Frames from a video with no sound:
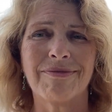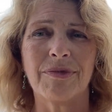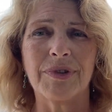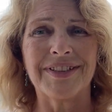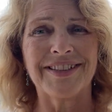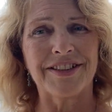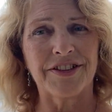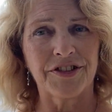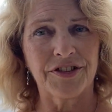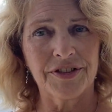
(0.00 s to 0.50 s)

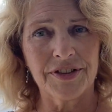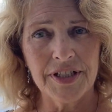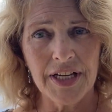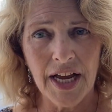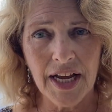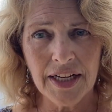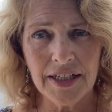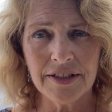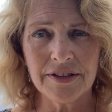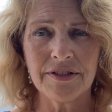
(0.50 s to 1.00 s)
which is
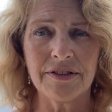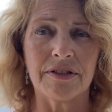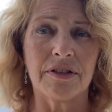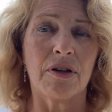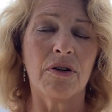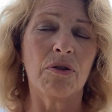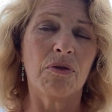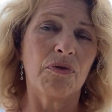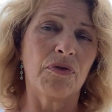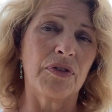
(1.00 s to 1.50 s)
nice, and
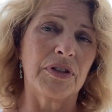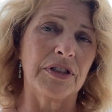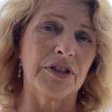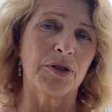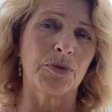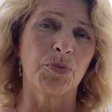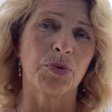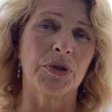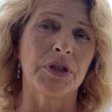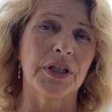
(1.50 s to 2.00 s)
hopefully
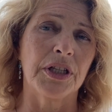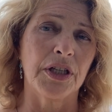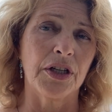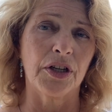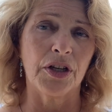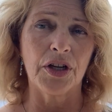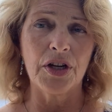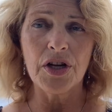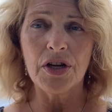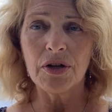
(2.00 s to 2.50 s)
it's pretty
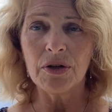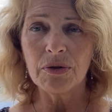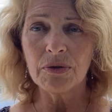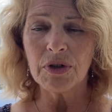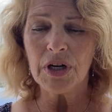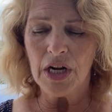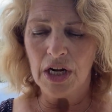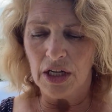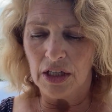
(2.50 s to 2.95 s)
acute,